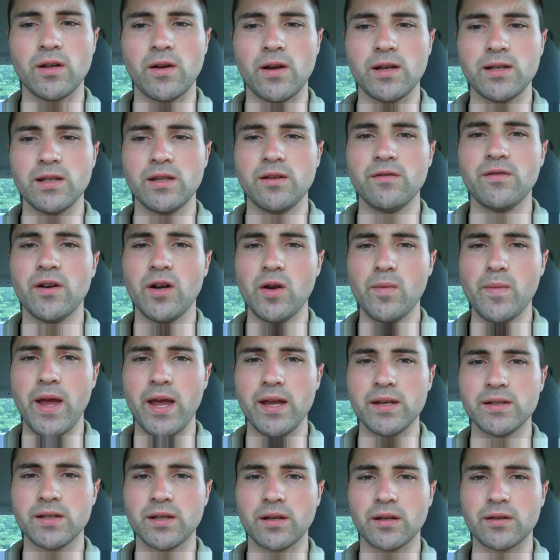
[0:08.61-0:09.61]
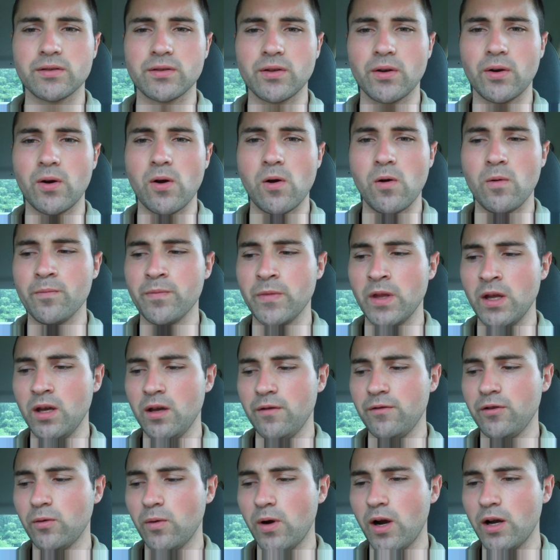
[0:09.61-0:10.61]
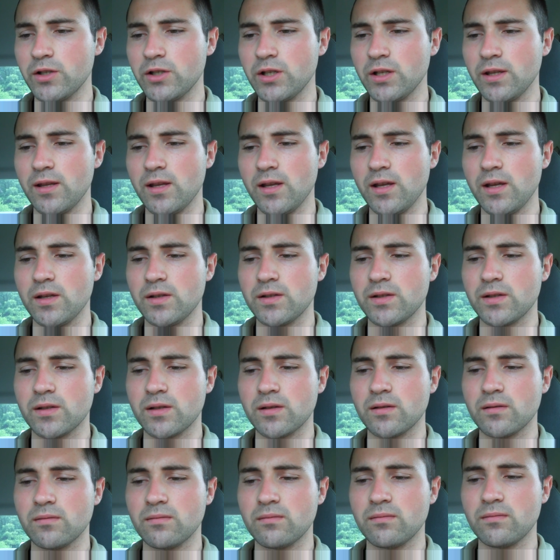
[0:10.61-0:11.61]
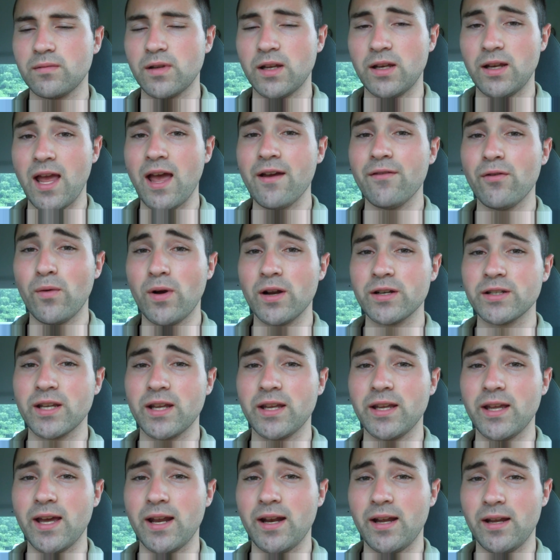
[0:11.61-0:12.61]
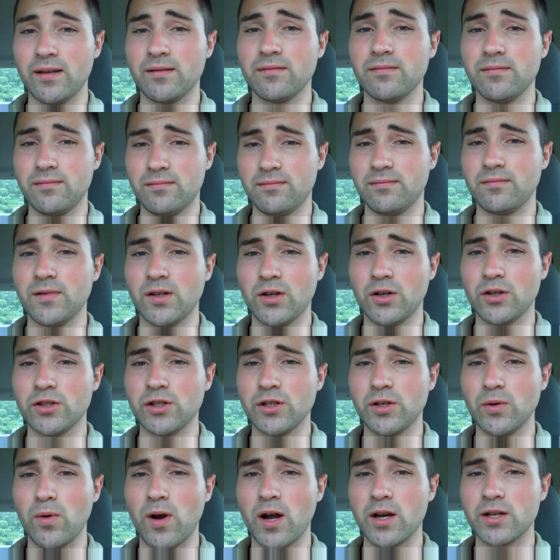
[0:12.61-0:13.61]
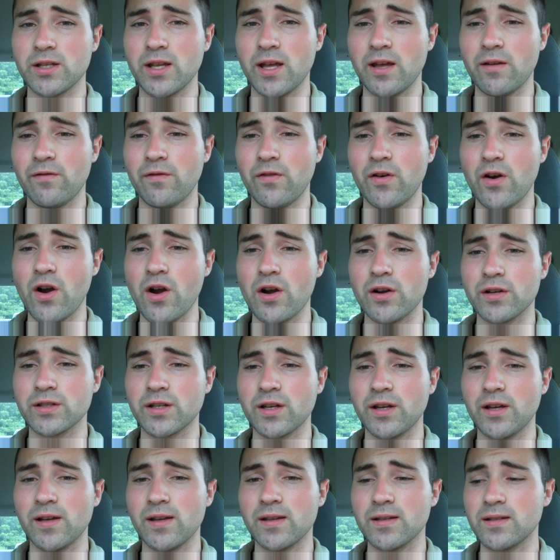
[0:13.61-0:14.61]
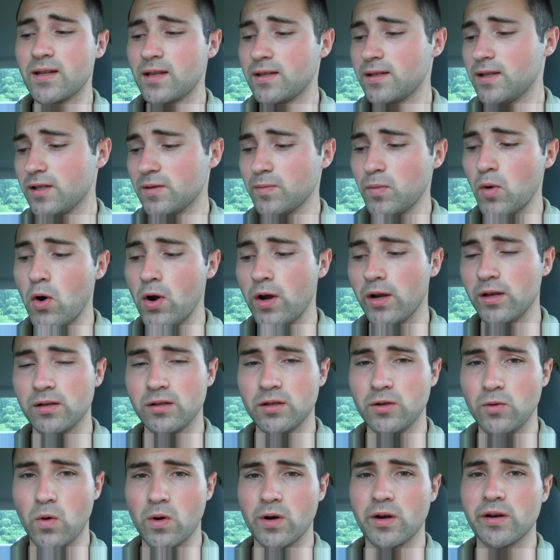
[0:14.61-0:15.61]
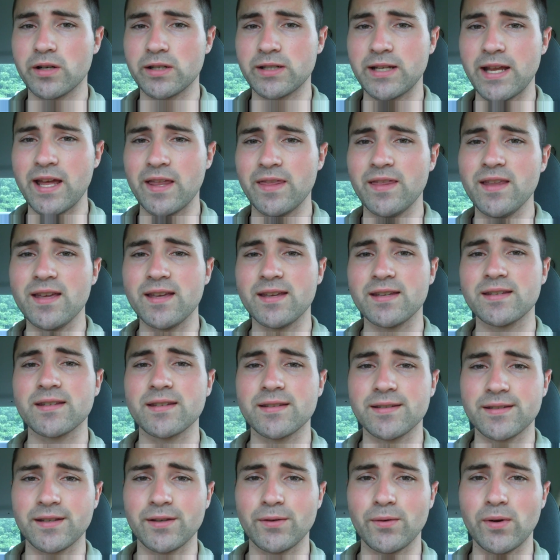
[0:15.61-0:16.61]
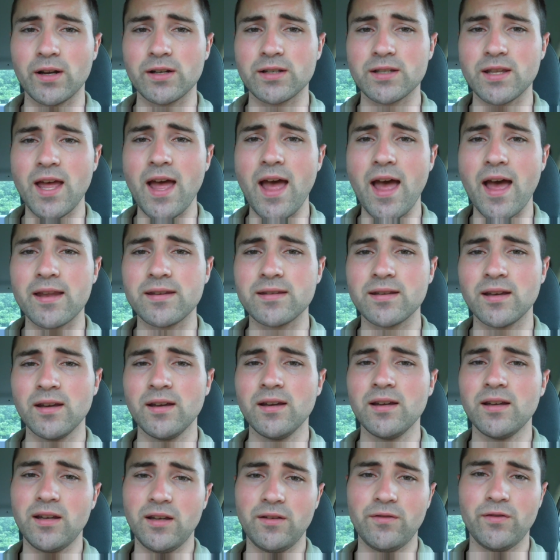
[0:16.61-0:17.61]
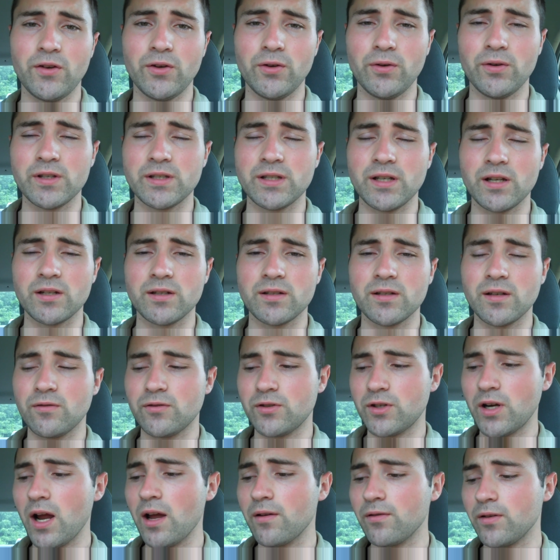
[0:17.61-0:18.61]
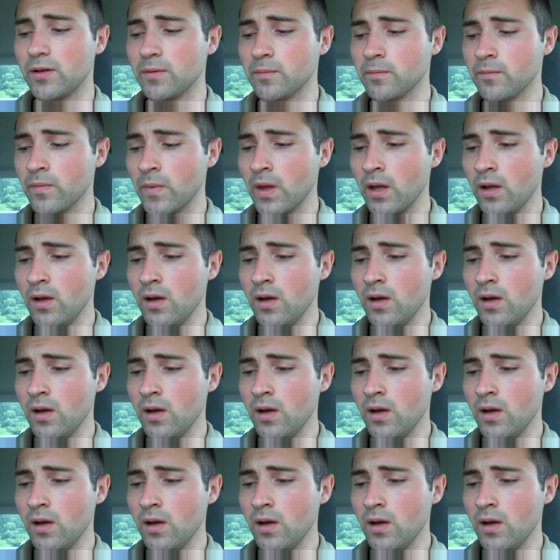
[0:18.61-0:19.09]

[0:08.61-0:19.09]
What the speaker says: Now I did the very basics, so if you're watching this and you haven't watched that yet, I urge you to watch that first, because at this point you won't understand this until you watch that, if you're new to stick shift driving.